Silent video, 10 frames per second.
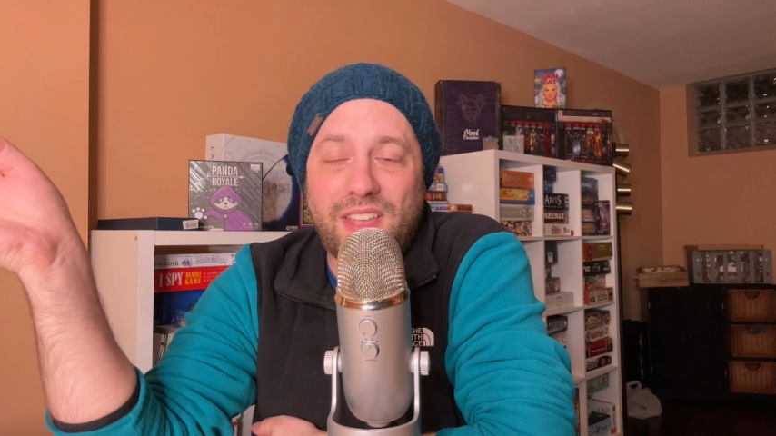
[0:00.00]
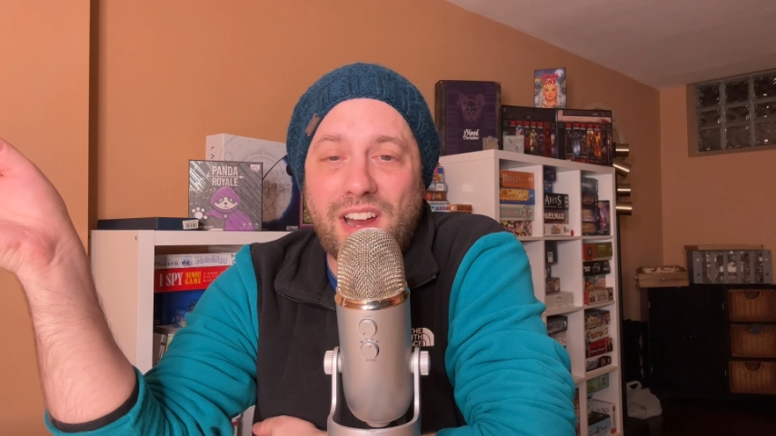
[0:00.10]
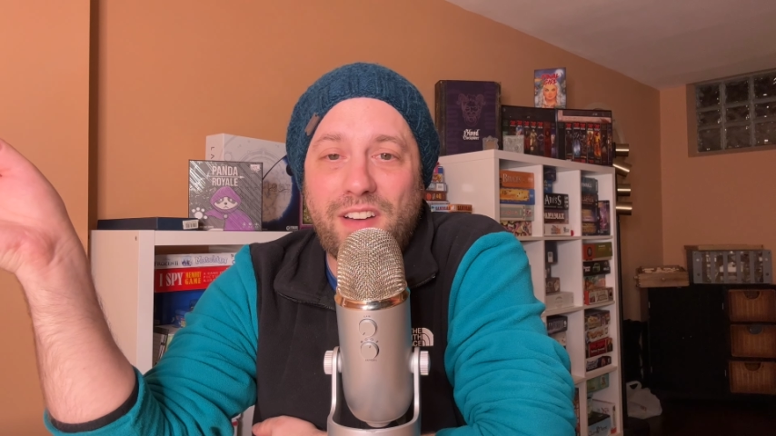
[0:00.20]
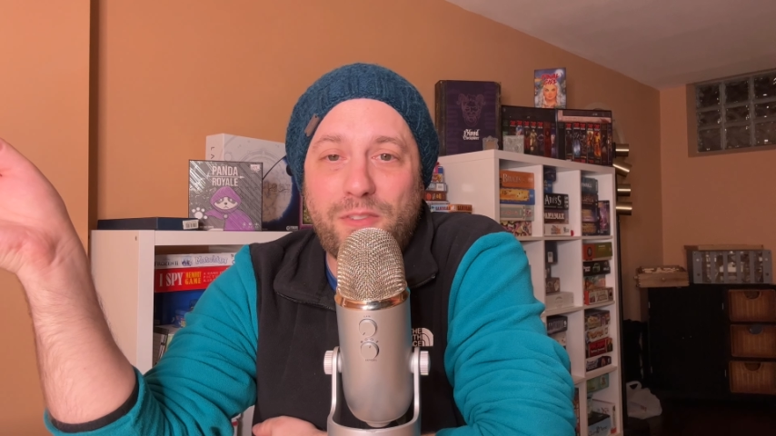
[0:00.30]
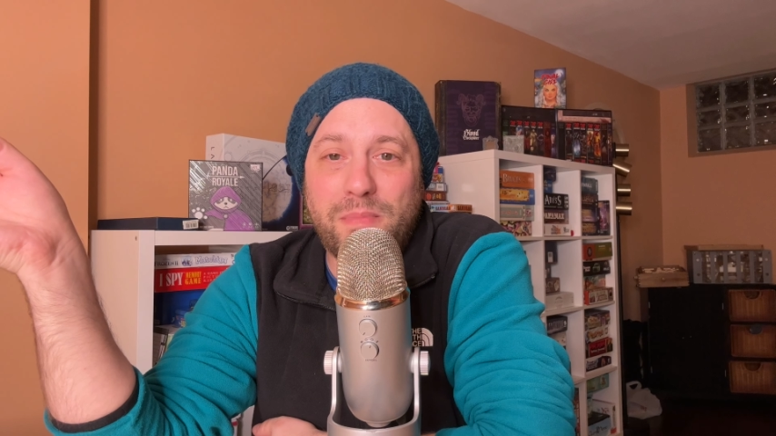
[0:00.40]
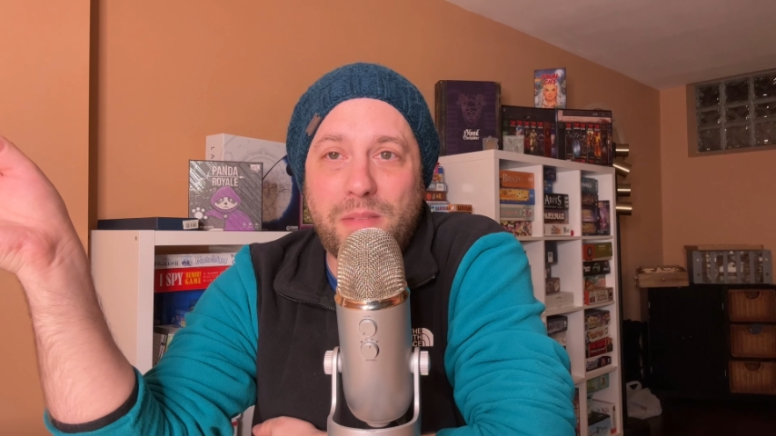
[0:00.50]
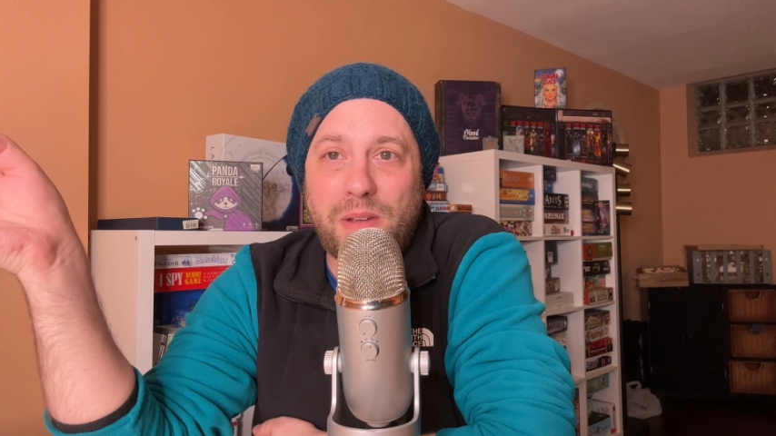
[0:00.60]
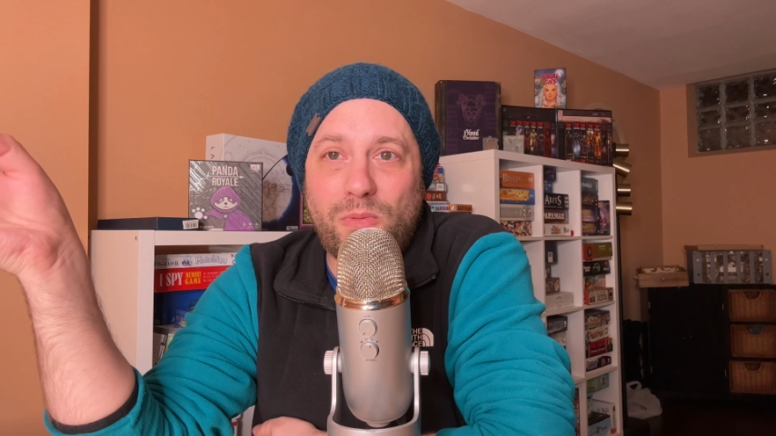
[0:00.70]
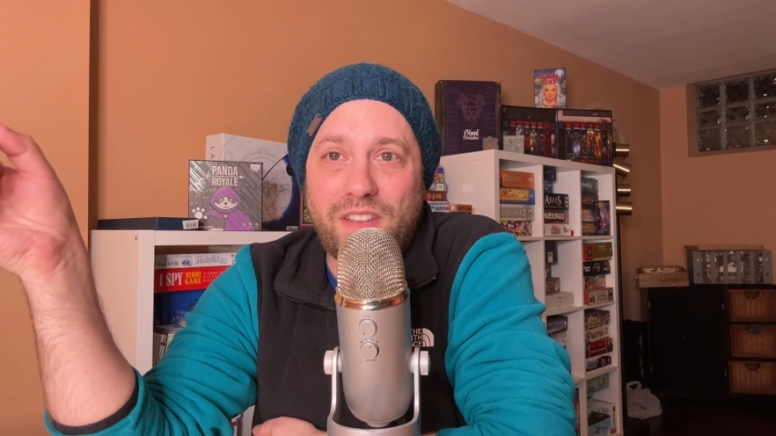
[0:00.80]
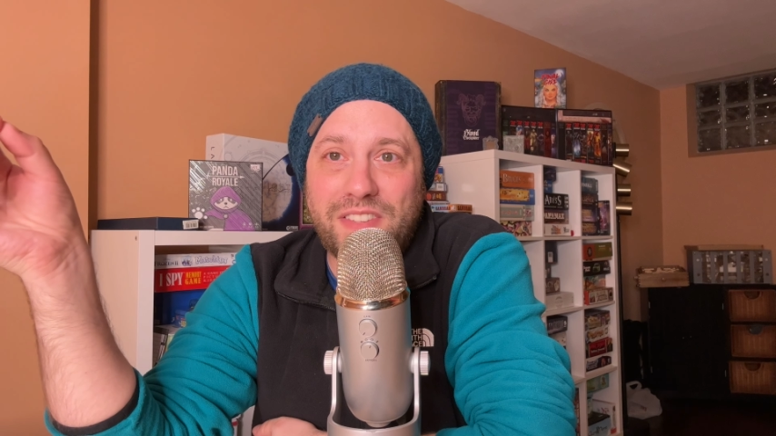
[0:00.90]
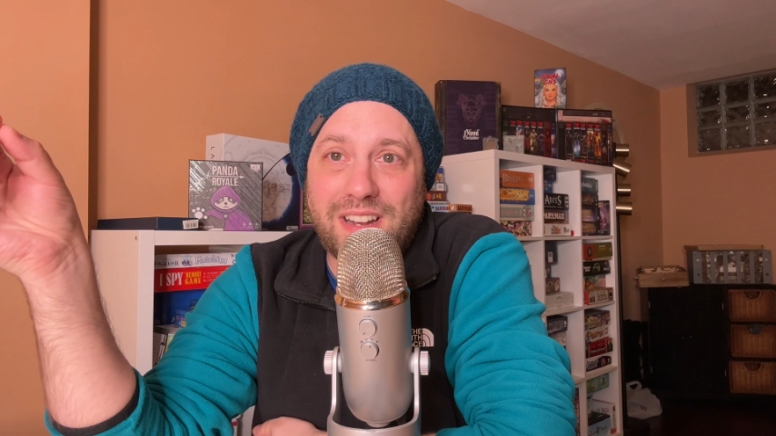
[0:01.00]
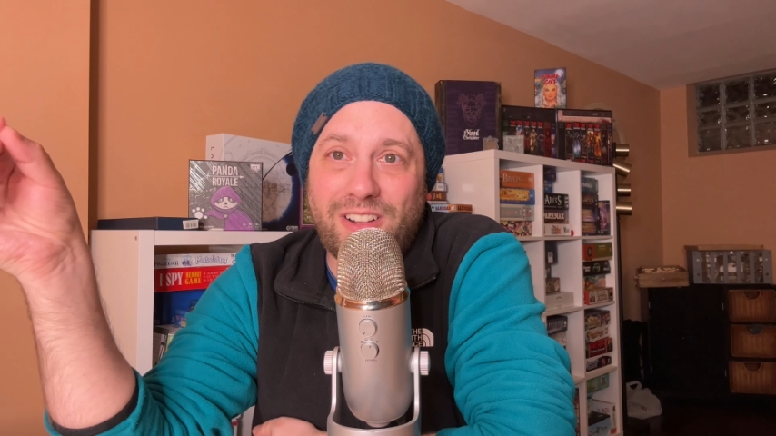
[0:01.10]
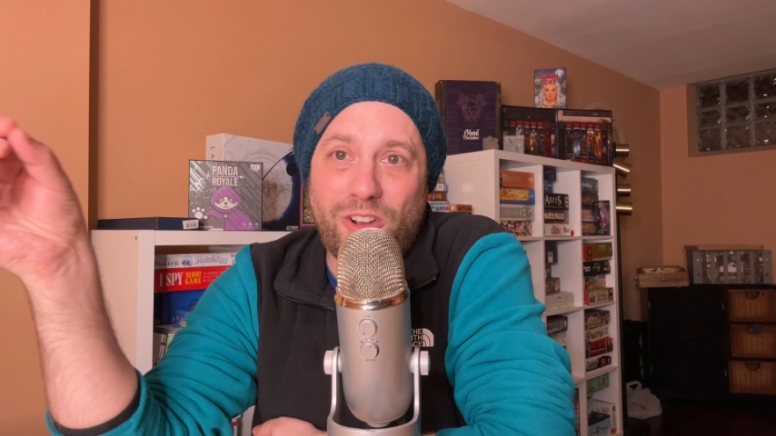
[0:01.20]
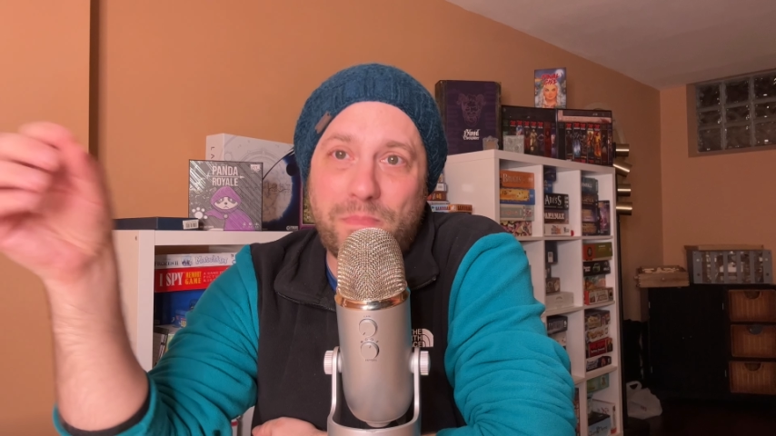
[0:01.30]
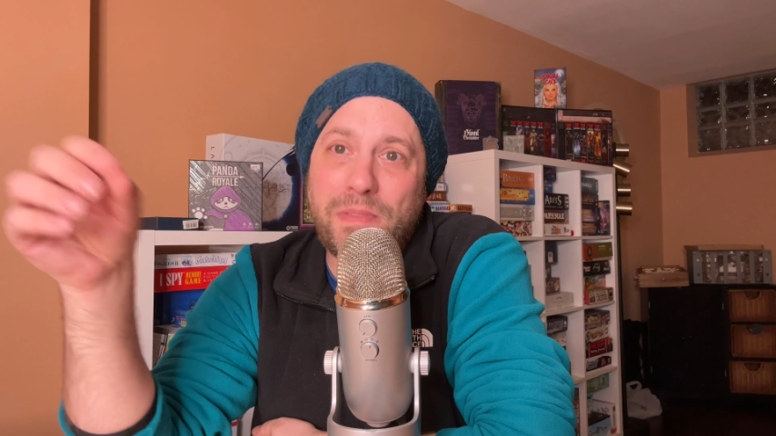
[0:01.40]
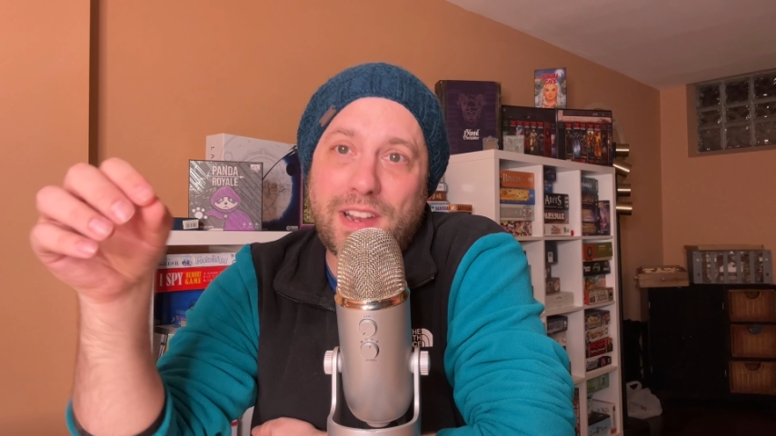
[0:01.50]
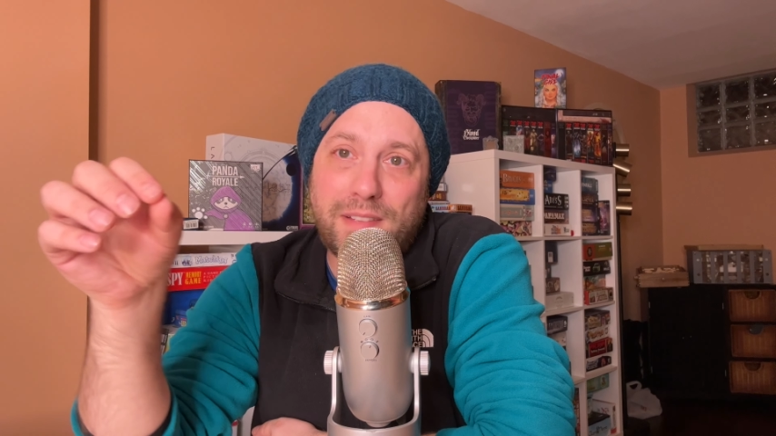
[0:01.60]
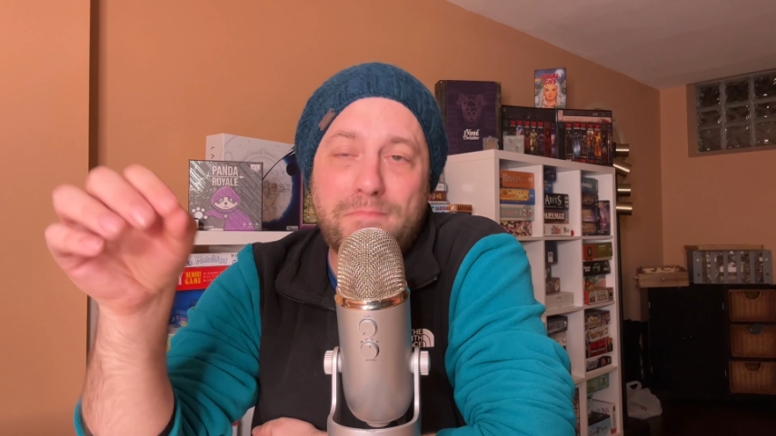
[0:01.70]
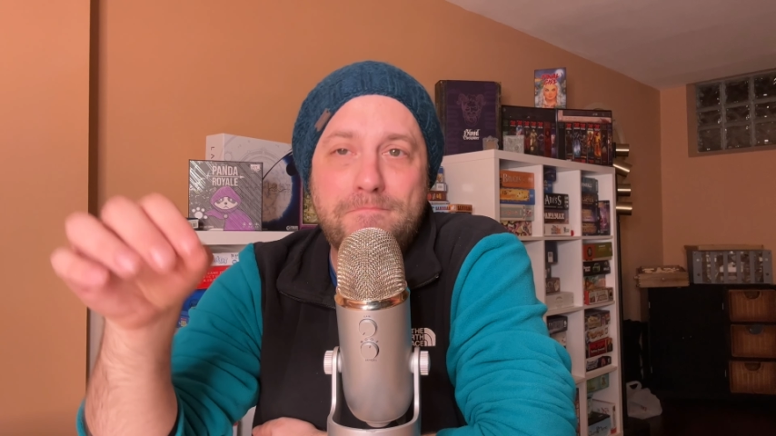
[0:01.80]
there from me and my wife saying, oh, pick